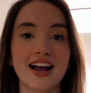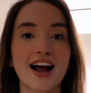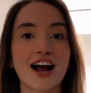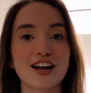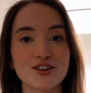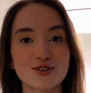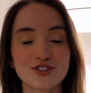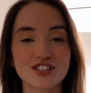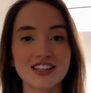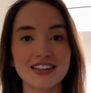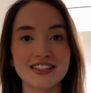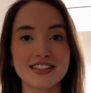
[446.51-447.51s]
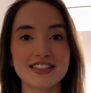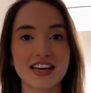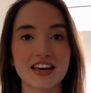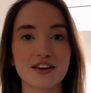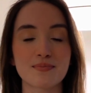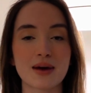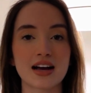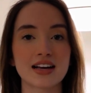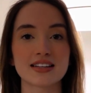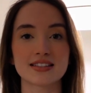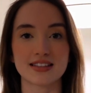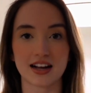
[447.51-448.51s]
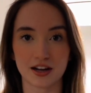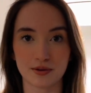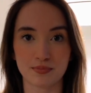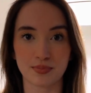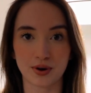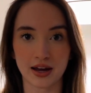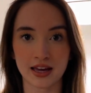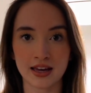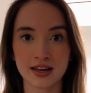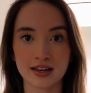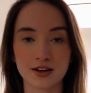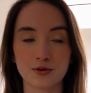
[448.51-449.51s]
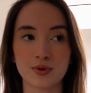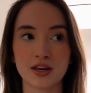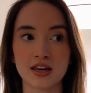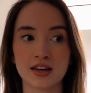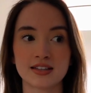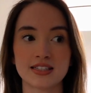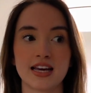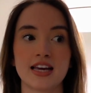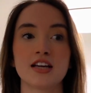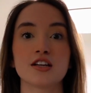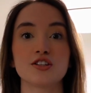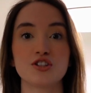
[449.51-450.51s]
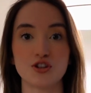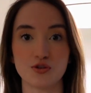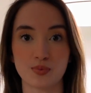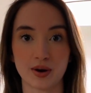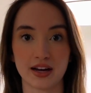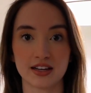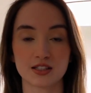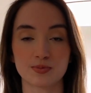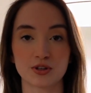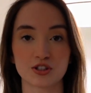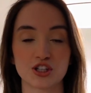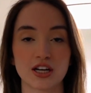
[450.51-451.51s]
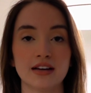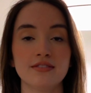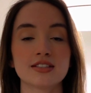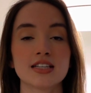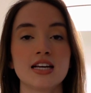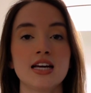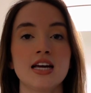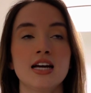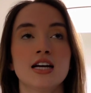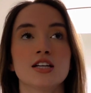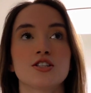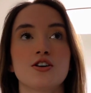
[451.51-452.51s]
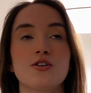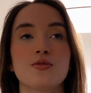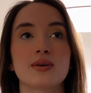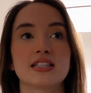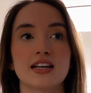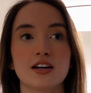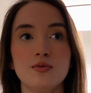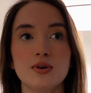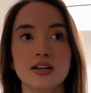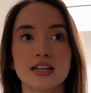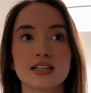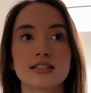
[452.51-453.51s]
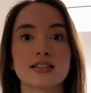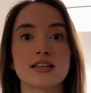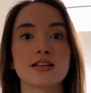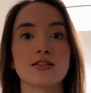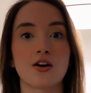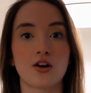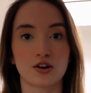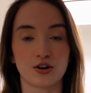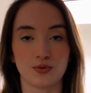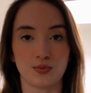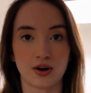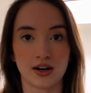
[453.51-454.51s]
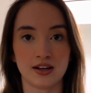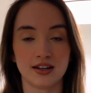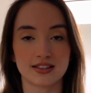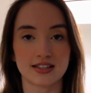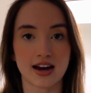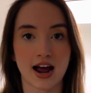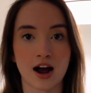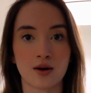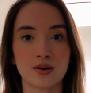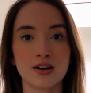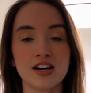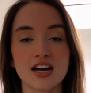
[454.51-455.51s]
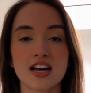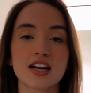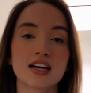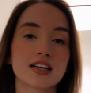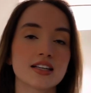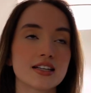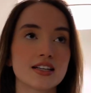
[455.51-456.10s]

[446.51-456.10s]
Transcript: I usually like to take my second break. We take 2 breaks per shift. So my second one is the longer one. It's an hour, and